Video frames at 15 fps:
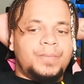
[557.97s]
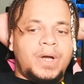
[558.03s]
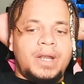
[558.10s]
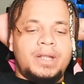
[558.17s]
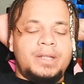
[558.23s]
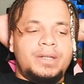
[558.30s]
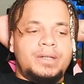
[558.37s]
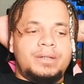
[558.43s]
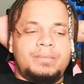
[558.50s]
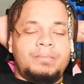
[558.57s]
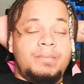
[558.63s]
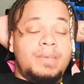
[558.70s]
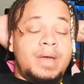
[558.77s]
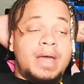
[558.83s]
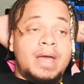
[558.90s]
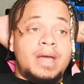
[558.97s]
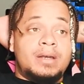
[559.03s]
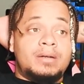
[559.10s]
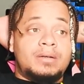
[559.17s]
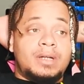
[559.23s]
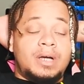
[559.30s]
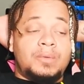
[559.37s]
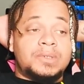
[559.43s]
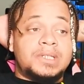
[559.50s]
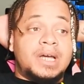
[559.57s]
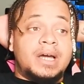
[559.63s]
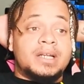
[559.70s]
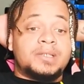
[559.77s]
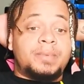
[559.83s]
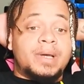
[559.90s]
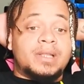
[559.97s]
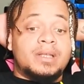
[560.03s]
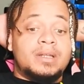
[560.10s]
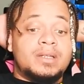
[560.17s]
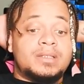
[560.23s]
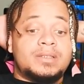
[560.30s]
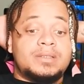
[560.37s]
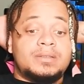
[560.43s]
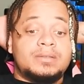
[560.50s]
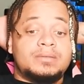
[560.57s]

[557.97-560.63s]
I didn't, man, I was not expecting this.